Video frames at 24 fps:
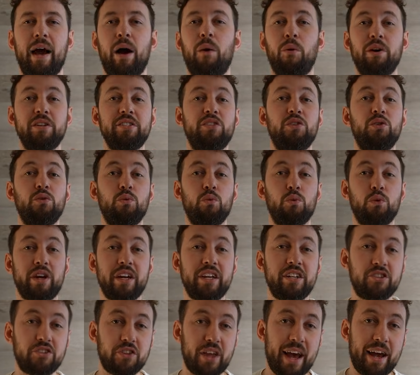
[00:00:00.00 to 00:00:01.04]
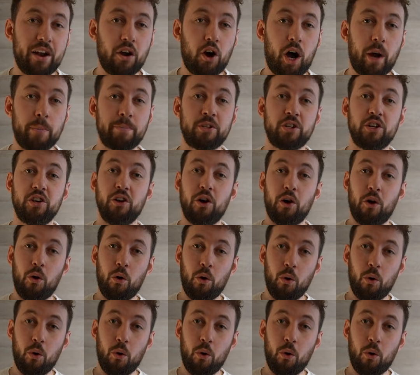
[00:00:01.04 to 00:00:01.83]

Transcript: Now, once you reach that option,